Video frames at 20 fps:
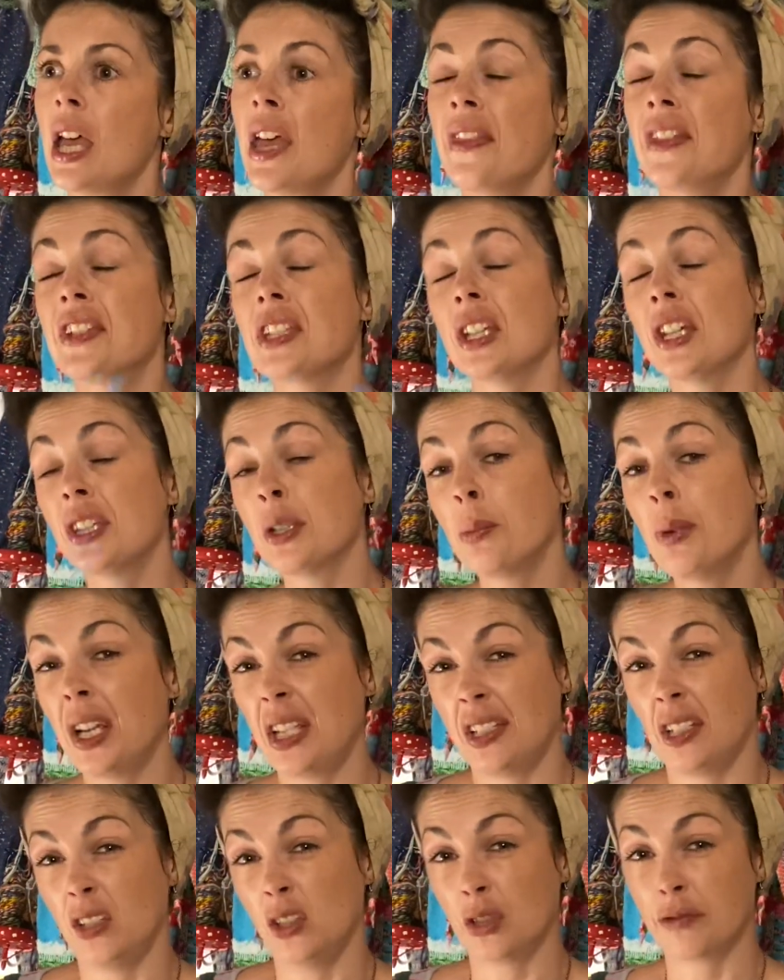There's other
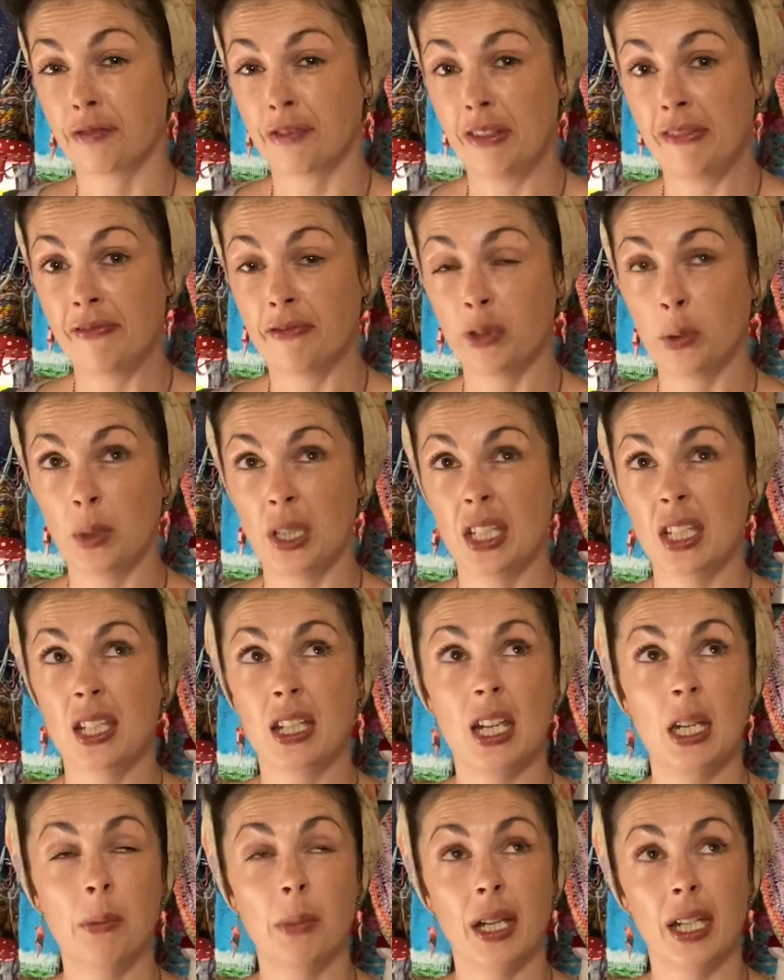ways I look for influence
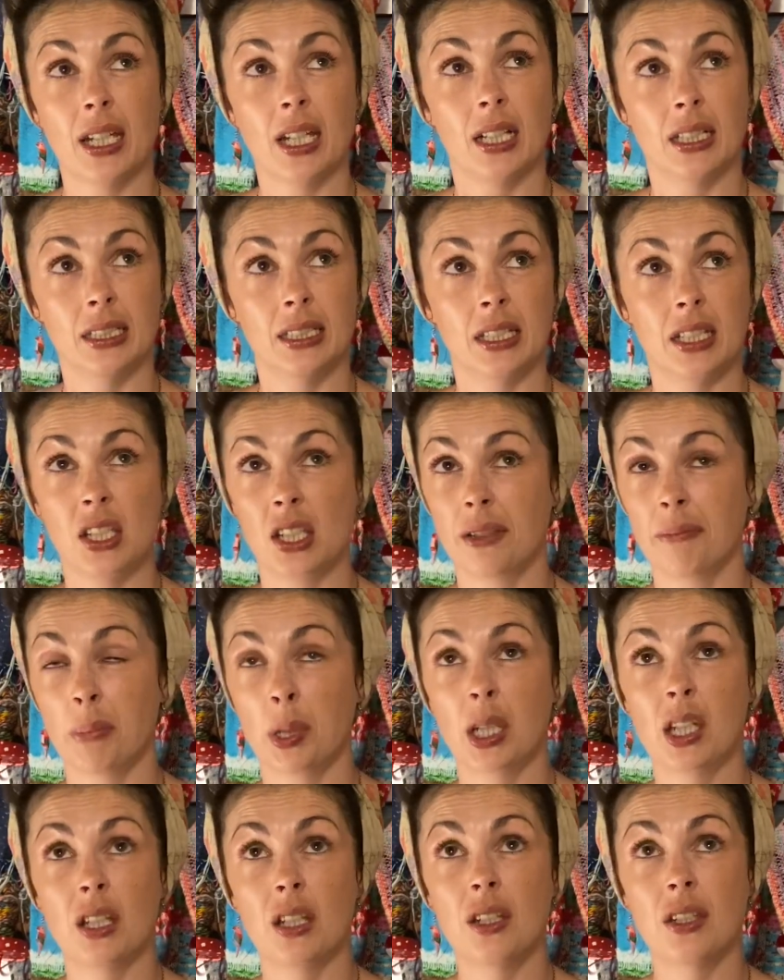in my colours
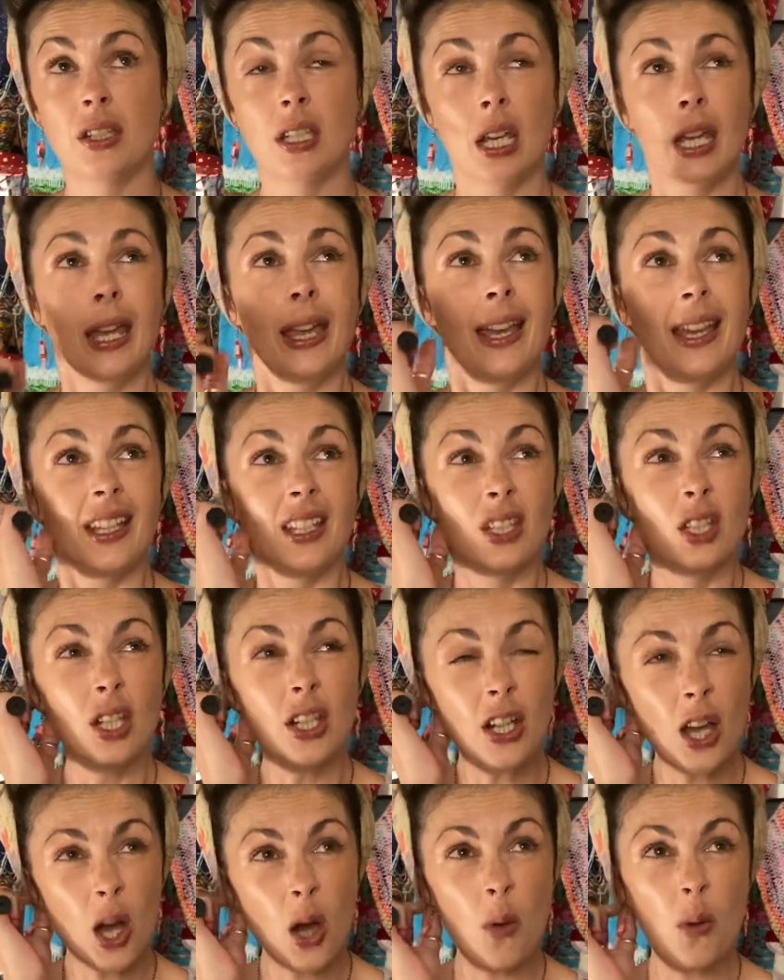because, you
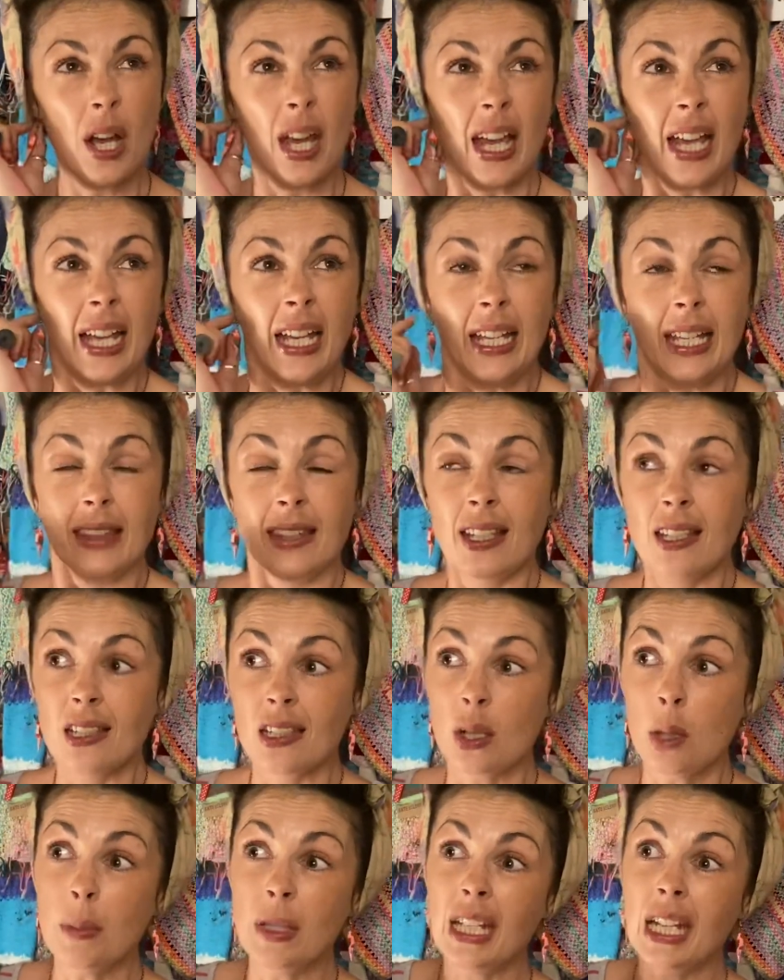know, there's
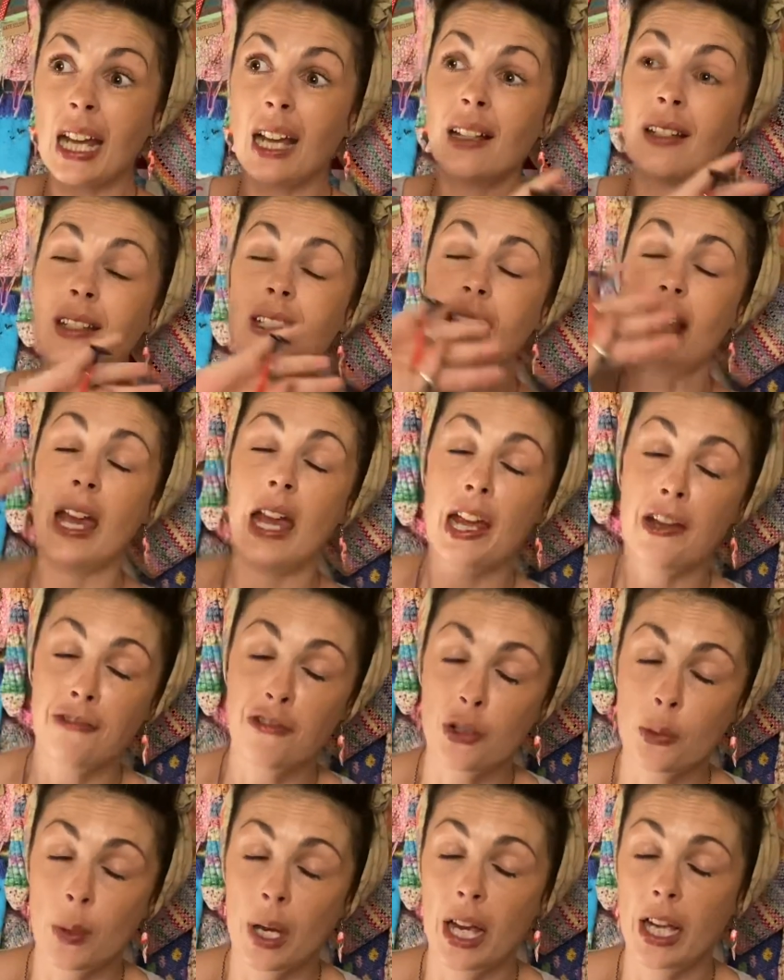so many colours
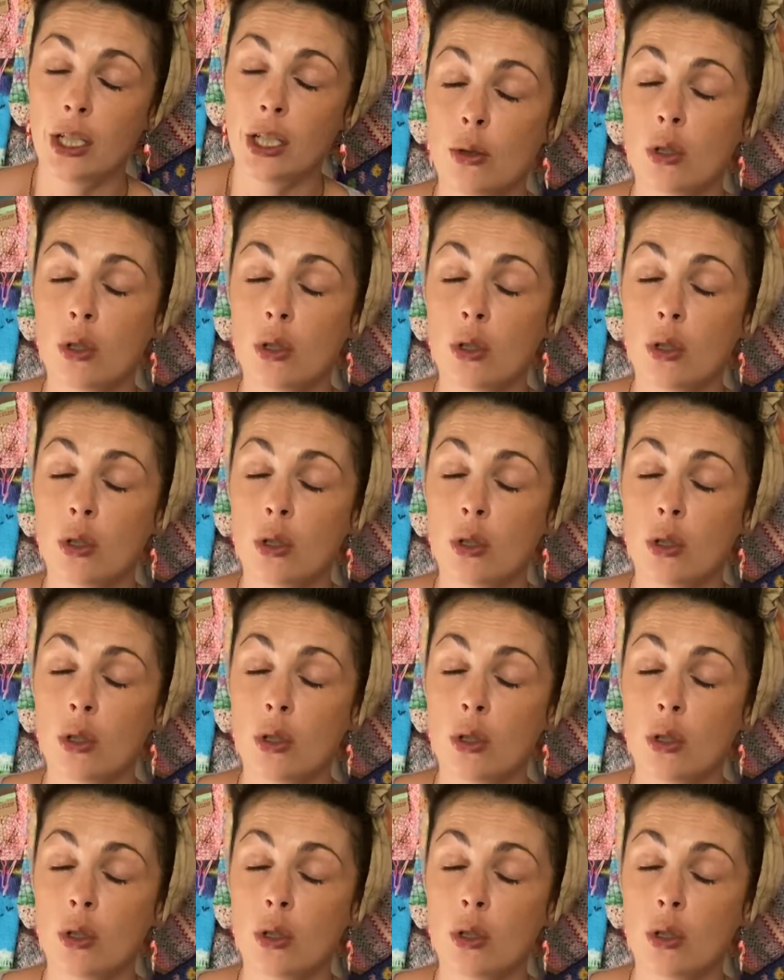everywhere.